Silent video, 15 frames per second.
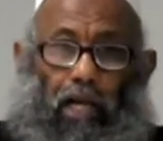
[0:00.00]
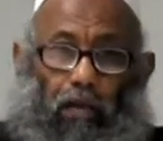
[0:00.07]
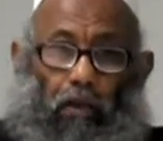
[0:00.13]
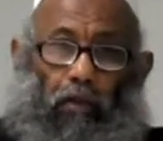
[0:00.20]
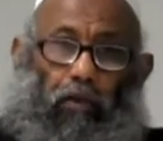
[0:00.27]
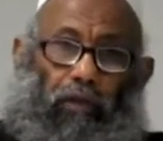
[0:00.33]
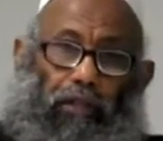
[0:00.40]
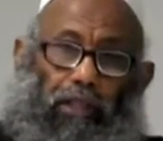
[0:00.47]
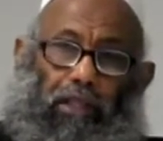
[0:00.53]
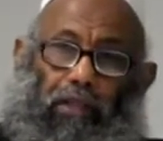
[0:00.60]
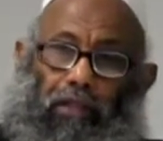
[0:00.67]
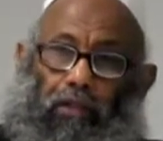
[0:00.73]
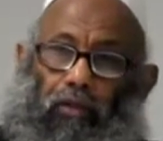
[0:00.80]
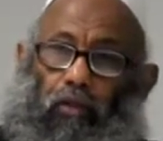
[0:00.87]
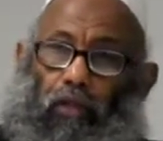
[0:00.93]

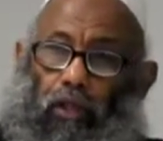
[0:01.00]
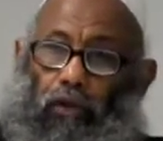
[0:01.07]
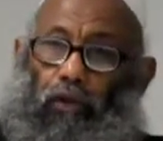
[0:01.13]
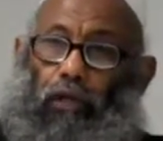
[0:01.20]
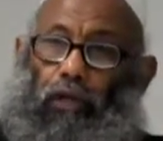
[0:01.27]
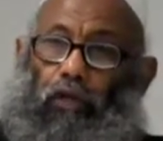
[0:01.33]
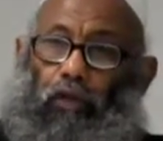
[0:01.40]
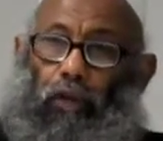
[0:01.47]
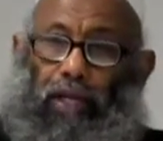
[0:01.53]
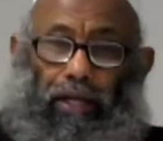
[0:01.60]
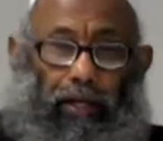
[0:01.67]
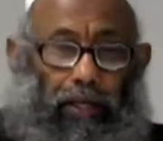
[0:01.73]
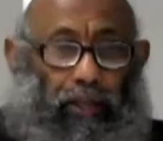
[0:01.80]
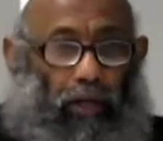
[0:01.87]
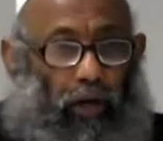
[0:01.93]
according to the ratio
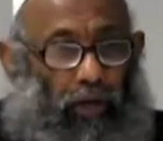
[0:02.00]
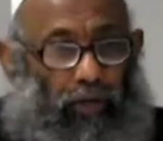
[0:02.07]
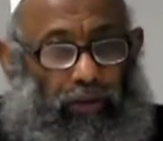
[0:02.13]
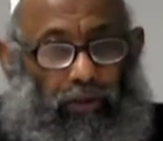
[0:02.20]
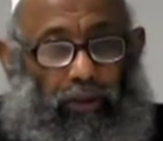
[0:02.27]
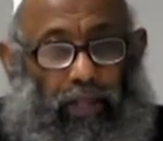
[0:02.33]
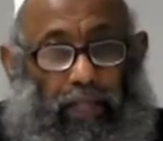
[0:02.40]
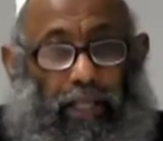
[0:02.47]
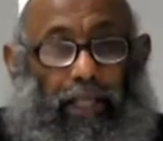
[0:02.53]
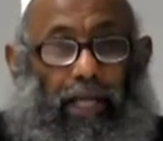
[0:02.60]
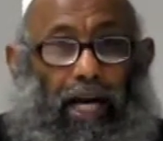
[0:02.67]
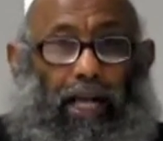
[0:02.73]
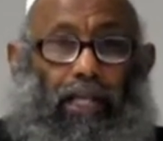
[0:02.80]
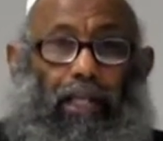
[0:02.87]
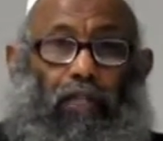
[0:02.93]
agreed on,
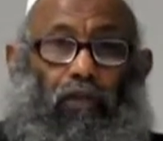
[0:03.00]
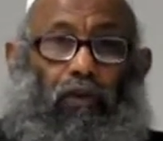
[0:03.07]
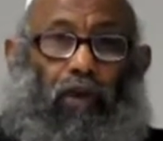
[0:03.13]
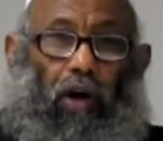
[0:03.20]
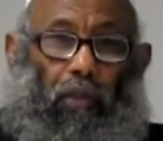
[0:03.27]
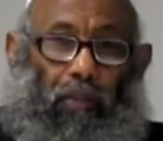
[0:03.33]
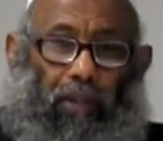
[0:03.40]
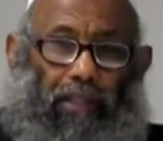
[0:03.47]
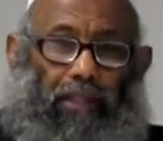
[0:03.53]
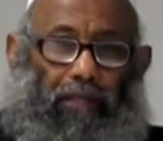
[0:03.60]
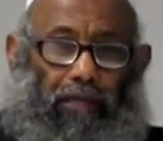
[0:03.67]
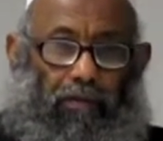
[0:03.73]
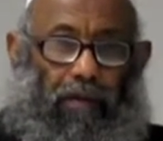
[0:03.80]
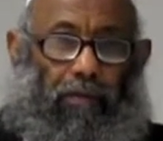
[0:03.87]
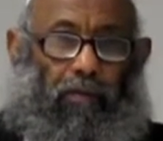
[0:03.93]
regardless of how
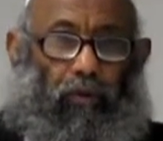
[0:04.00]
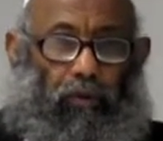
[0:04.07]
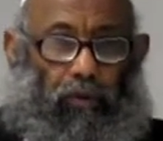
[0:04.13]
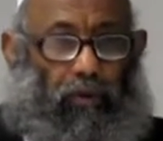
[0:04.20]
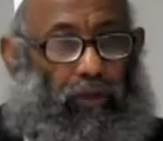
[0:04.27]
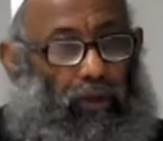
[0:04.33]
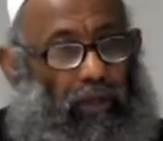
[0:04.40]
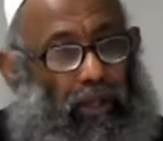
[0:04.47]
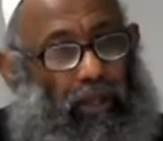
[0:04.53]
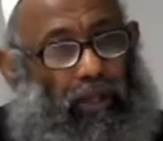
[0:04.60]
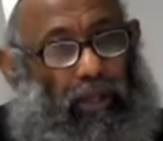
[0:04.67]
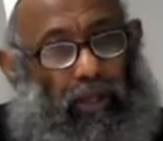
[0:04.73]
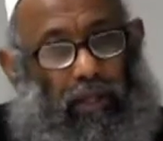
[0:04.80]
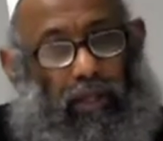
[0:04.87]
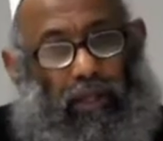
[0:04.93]
much they put,
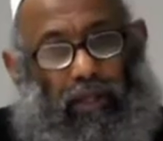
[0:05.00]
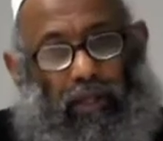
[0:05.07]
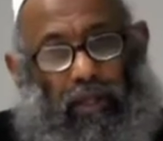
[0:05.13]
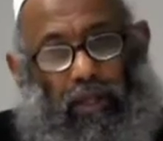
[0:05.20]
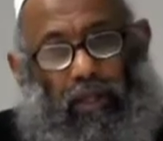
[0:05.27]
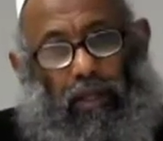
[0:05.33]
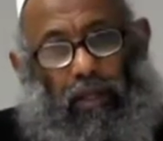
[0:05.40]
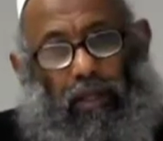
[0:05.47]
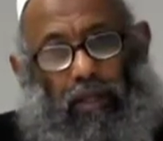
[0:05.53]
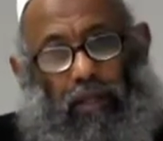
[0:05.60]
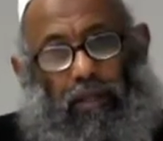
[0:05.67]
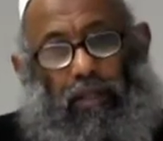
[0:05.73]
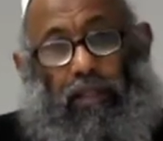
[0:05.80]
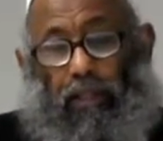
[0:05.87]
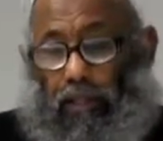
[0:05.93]

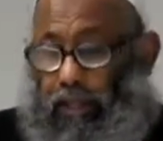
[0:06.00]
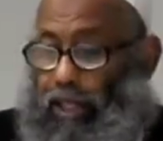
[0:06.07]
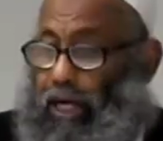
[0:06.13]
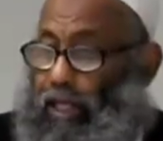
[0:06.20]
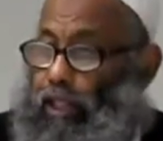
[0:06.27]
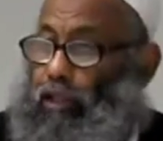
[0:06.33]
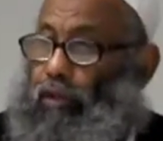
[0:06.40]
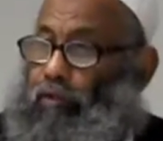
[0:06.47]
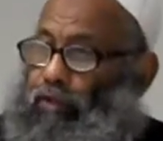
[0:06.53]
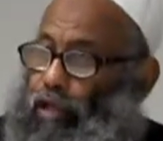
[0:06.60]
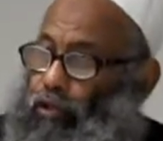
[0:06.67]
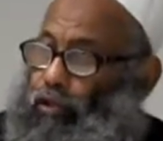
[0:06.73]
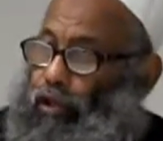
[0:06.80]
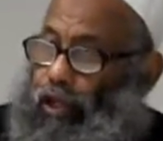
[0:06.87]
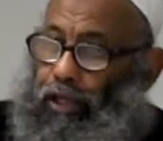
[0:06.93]
regardless of
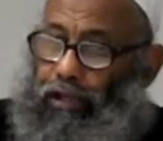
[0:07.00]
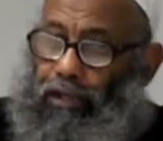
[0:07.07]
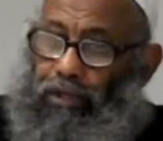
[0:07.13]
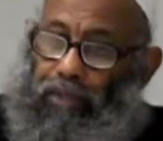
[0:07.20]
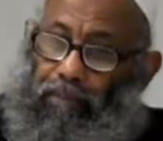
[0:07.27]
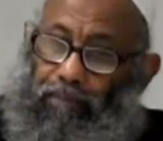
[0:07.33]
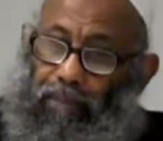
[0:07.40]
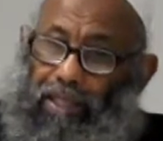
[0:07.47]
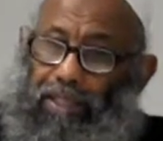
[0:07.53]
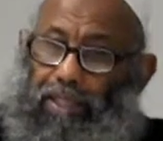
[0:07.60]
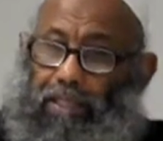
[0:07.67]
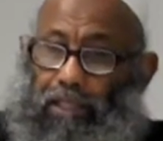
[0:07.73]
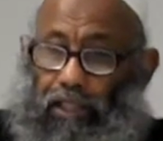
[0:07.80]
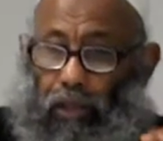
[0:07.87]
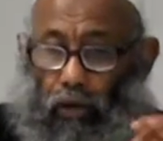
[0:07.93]
their share.
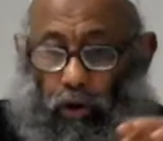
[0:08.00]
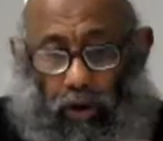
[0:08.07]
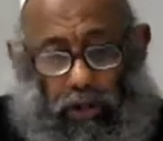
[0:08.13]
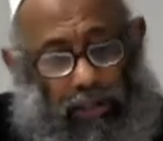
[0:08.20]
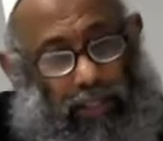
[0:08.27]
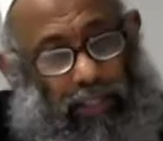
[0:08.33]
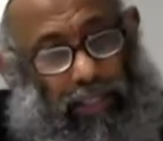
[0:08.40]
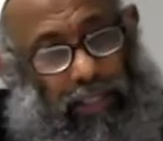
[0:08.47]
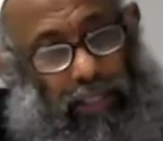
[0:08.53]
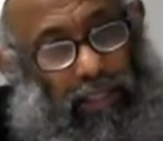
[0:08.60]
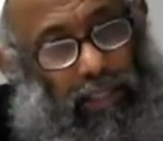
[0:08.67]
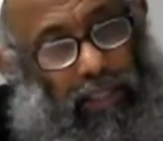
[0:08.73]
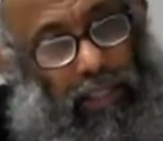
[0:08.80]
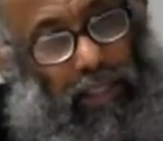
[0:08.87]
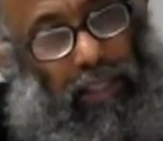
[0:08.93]
But the losses
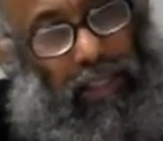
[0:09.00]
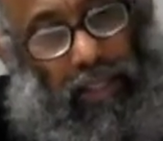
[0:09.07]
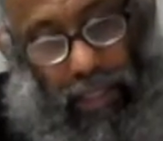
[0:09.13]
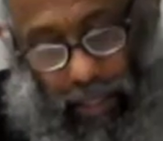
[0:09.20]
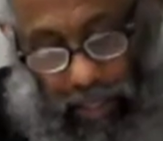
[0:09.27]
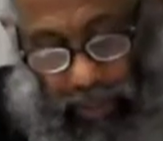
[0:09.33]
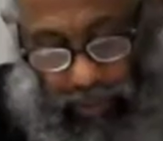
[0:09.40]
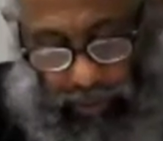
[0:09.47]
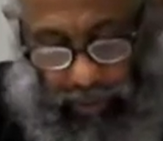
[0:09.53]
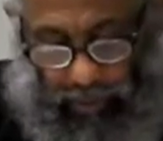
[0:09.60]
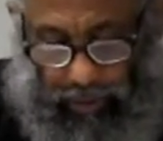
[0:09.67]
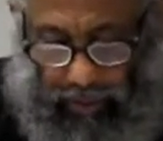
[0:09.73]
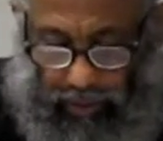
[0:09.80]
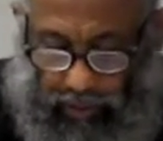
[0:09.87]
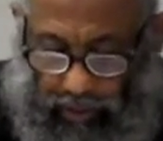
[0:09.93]
are
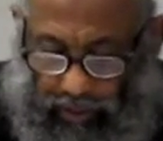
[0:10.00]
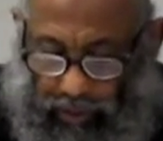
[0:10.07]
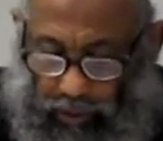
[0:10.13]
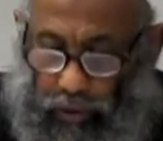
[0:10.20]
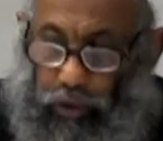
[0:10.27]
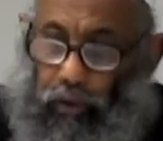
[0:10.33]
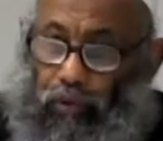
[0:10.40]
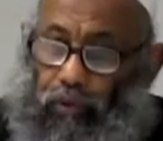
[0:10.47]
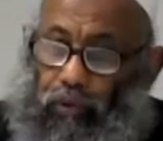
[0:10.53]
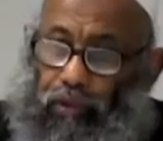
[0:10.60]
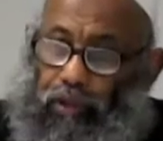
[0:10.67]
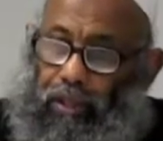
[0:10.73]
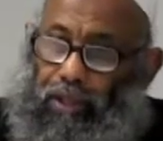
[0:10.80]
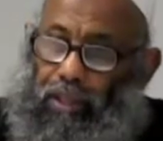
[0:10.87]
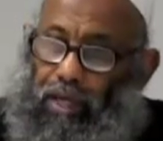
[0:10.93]

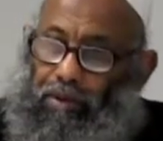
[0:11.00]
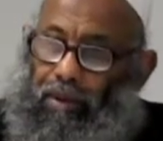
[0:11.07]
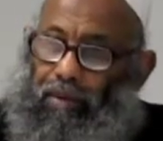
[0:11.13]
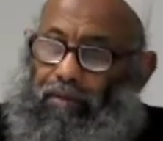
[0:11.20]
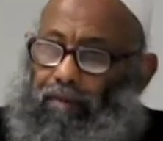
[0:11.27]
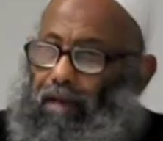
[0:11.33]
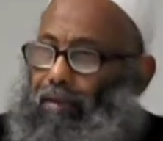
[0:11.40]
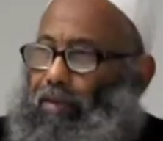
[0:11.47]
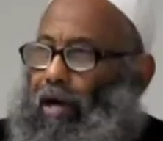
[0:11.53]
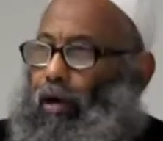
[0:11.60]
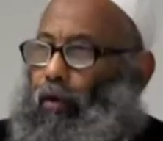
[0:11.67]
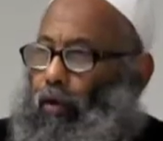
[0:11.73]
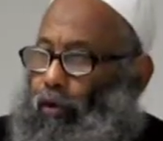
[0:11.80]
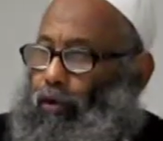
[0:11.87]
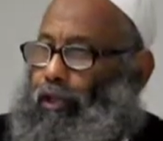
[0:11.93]
distributed among them
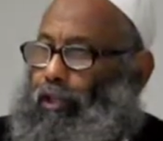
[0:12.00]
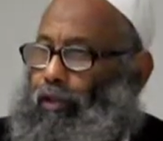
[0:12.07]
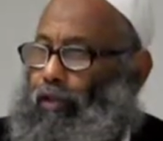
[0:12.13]
according